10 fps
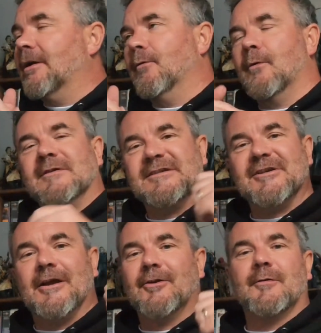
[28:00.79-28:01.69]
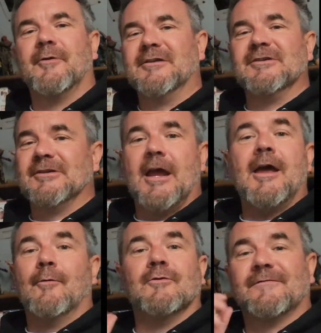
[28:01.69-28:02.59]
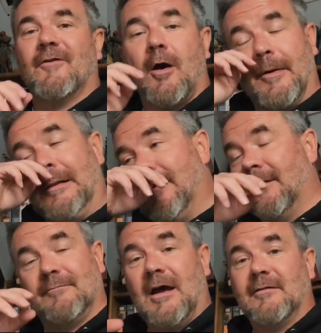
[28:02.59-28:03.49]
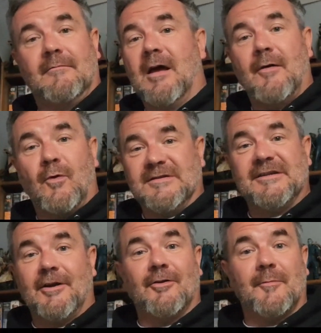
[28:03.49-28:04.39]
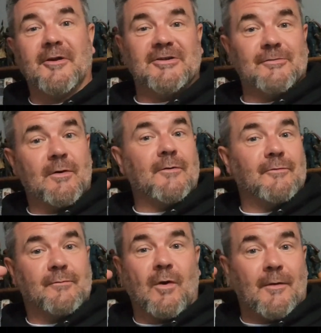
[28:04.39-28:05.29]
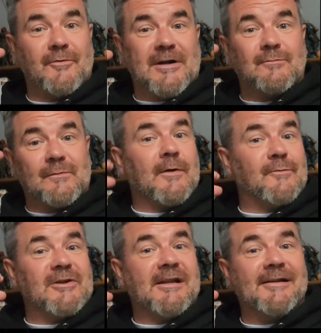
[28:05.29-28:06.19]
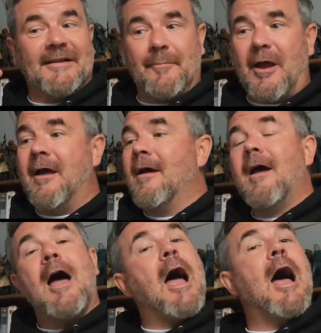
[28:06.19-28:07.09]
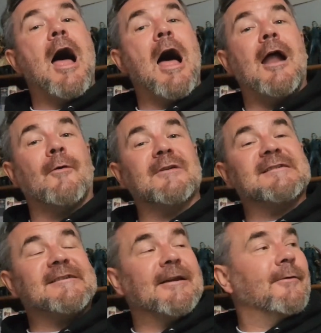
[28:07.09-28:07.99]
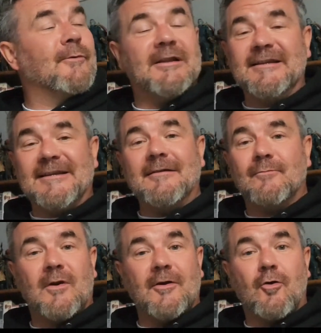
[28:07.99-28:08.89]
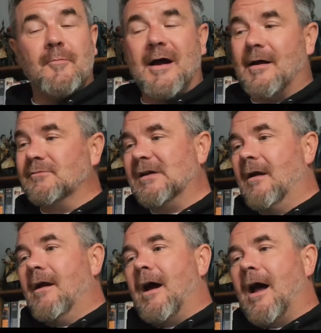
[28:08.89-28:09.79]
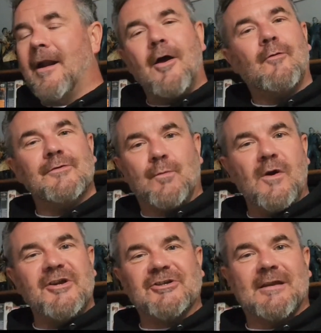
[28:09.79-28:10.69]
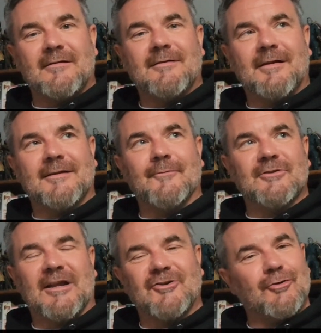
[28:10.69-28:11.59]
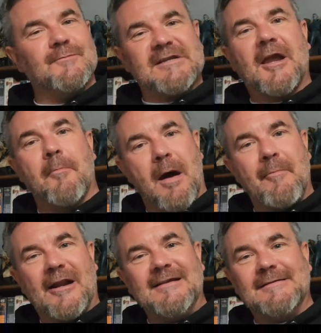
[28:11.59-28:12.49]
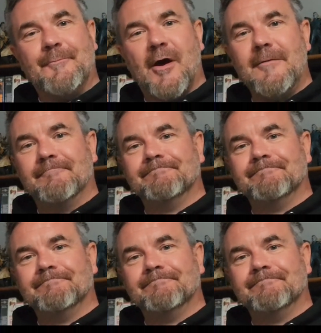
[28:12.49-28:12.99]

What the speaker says: We went to see it on the pictures. It was phenomenal. I went to see it on the pictures when it was out, when it was a little nipper. And I went to see it with Lisa when it come back out. And I always wished that there was like something to commemorate it by.